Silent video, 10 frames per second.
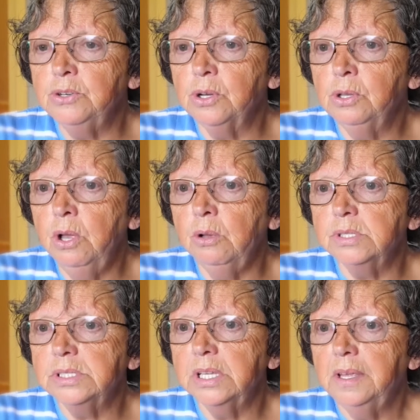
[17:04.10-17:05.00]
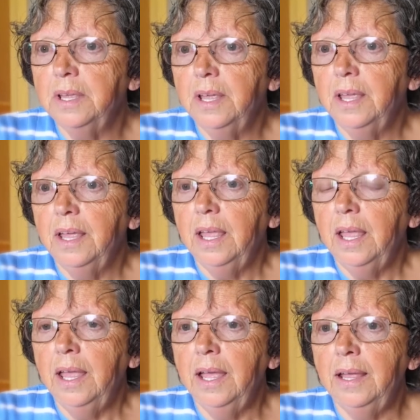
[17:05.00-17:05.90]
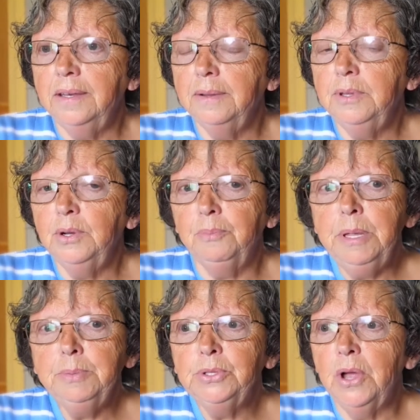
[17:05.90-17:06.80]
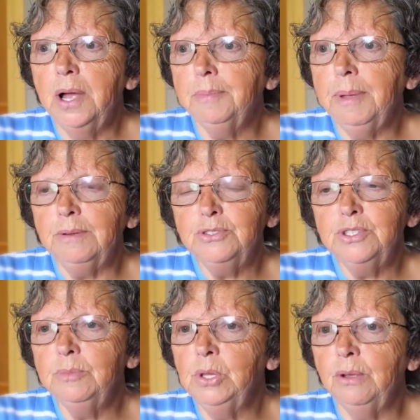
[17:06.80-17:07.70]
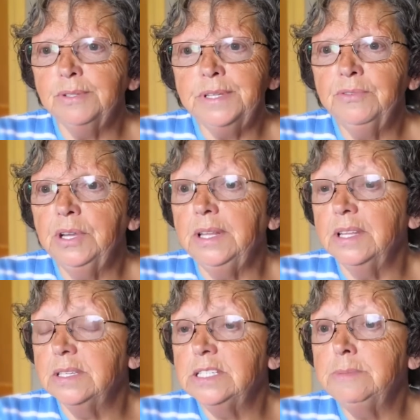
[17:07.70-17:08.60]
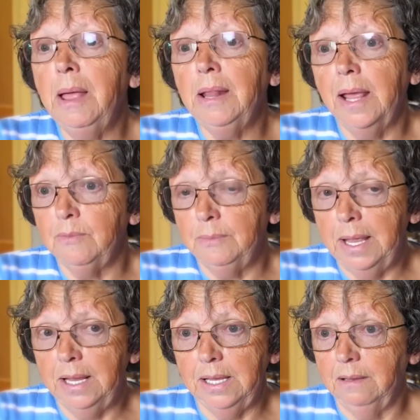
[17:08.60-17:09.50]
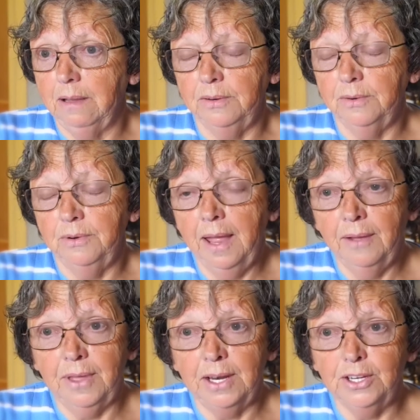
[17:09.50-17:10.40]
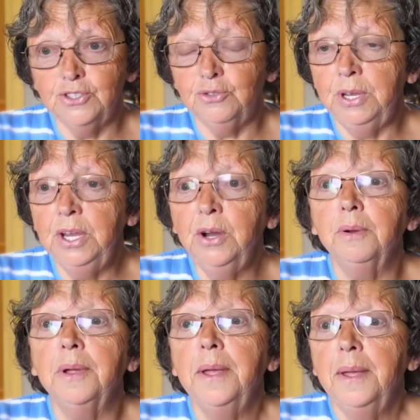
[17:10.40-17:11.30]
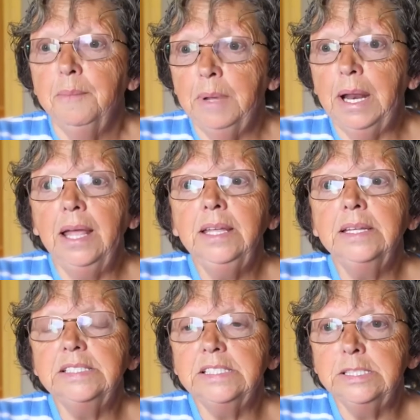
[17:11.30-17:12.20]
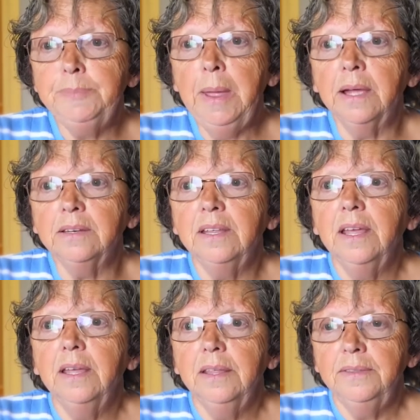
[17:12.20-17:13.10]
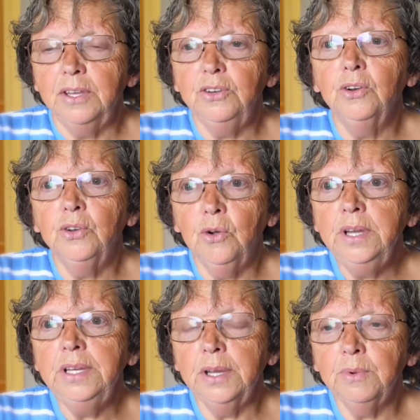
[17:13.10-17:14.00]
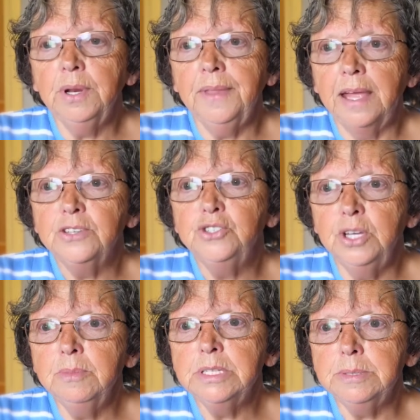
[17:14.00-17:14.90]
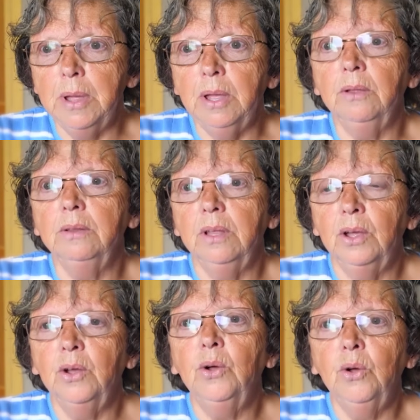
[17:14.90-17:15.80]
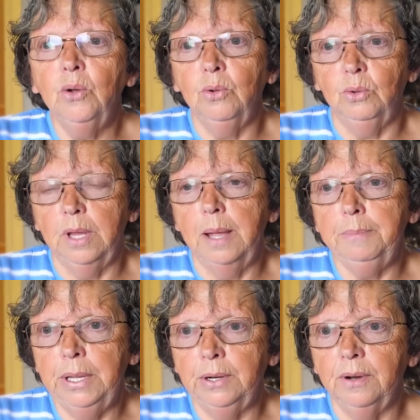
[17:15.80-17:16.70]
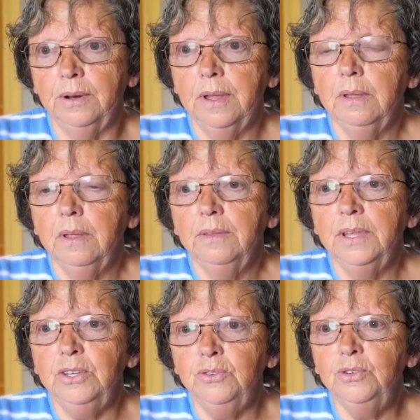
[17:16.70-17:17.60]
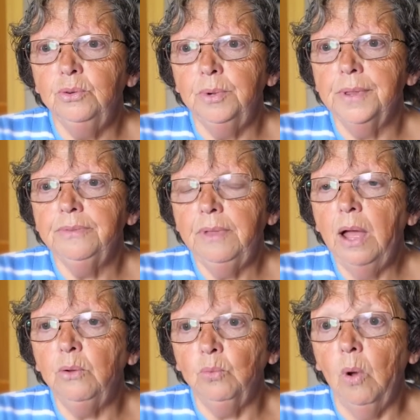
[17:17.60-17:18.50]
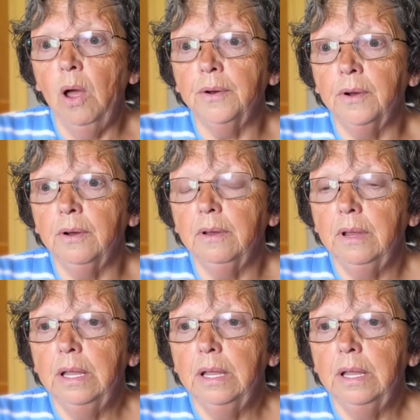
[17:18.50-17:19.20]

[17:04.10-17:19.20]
in your clothes. And, you know, people talk about gym clothes never getting the smell out of them. I don't have that issue here, but I can suspect that you're going to get rid of that gym smell a whole lot better than you do with town water,